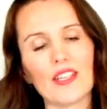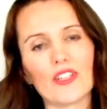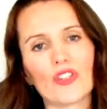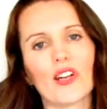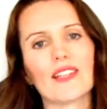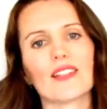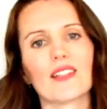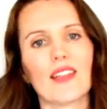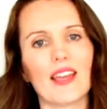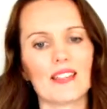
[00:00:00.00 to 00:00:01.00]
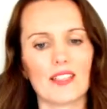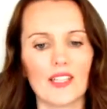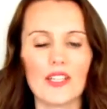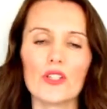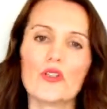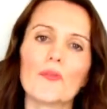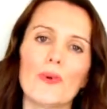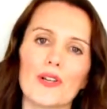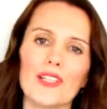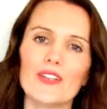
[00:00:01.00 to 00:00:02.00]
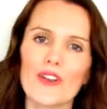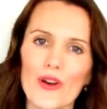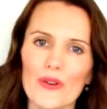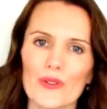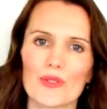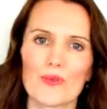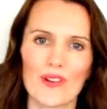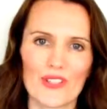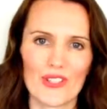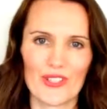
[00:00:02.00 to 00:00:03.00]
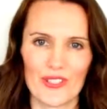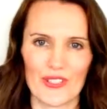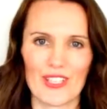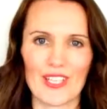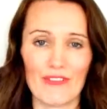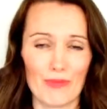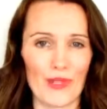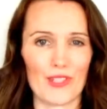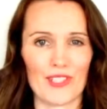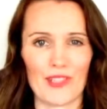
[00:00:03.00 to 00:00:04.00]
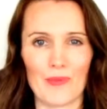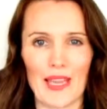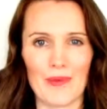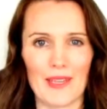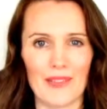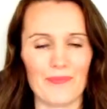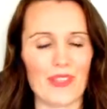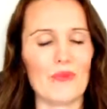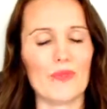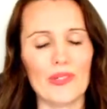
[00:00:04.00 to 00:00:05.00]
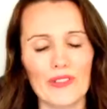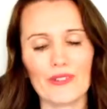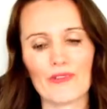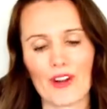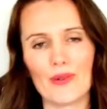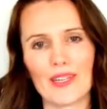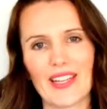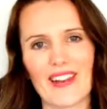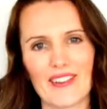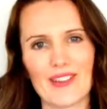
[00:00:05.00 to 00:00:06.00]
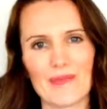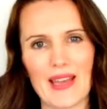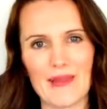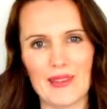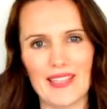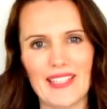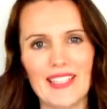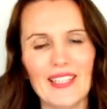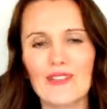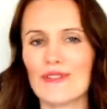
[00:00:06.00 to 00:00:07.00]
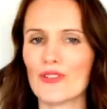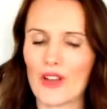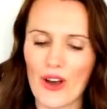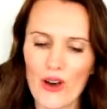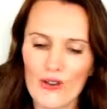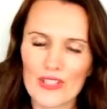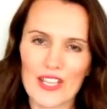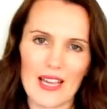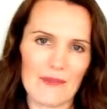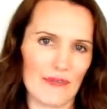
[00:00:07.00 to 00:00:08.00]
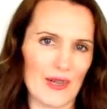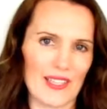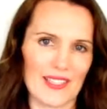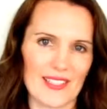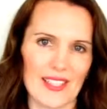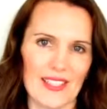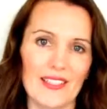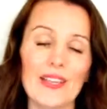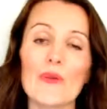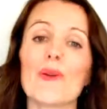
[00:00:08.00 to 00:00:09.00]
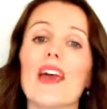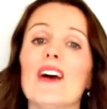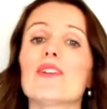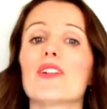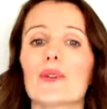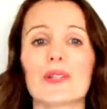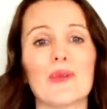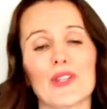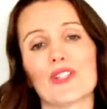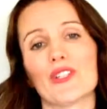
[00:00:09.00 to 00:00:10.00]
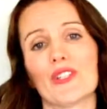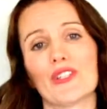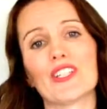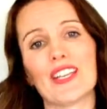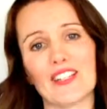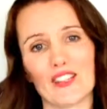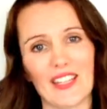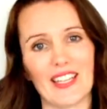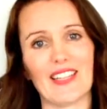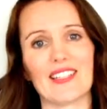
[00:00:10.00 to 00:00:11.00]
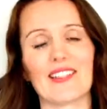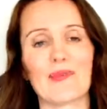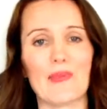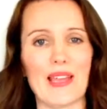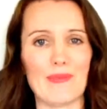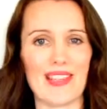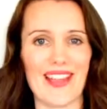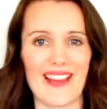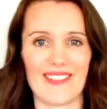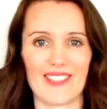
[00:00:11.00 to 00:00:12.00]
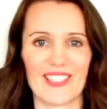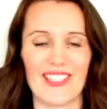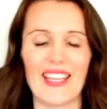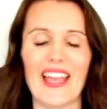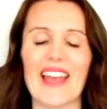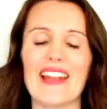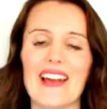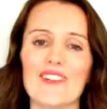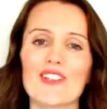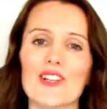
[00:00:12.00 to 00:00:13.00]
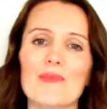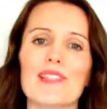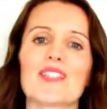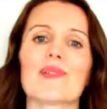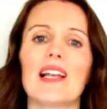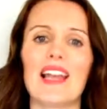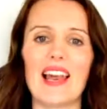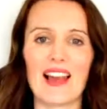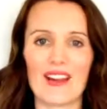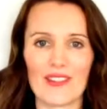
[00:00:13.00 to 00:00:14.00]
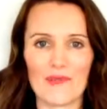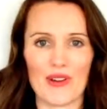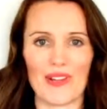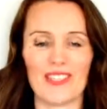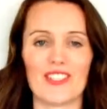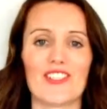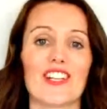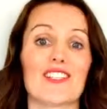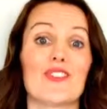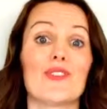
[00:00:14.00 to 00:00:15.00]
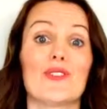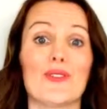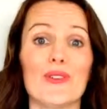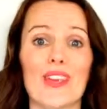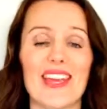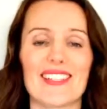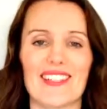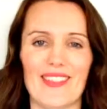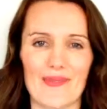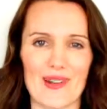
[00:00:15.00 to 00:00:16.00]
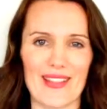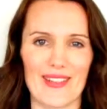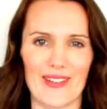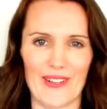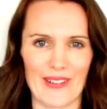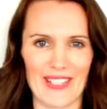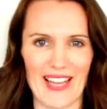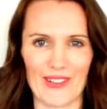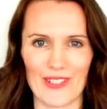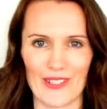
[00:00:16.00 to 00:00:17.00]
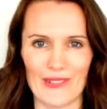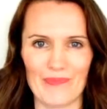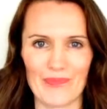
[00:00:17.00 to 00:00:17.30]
Trust that your body knows what to do to give birth to the baby. It wouldn't grow and carry a baby for the whole time of pregnancy without knowing what to do to naturally get the baby out. And our job is to allow the body to just do that in the way that it knows how to.